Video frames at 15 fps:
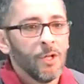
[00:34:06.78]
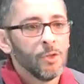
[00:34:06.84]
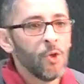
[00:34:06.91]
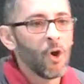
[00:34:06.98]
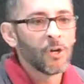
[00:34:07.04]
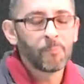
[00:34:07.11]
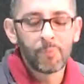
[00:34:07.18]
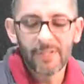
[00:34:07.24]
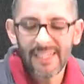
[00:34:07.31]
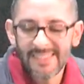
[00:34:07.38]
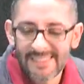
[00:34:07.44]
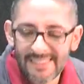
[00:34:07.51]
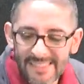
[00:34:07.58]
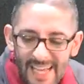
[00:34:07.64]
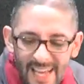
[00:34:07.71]
Lord,
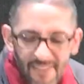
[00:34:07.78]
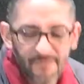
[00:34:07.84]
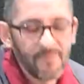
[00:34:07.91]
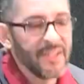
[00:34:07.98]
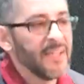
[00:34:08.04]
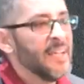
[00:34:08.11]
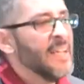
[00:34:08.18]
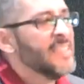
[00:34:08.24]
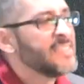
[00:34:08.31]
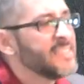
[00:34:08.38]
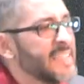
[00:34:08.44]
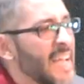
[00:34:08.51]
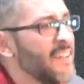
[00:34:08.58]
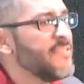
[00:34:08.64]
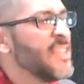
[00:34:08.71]
please save me.
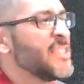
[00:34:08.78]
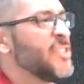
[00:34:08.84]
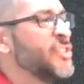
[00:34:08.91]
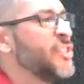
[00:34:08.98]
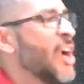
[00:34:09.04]
Save this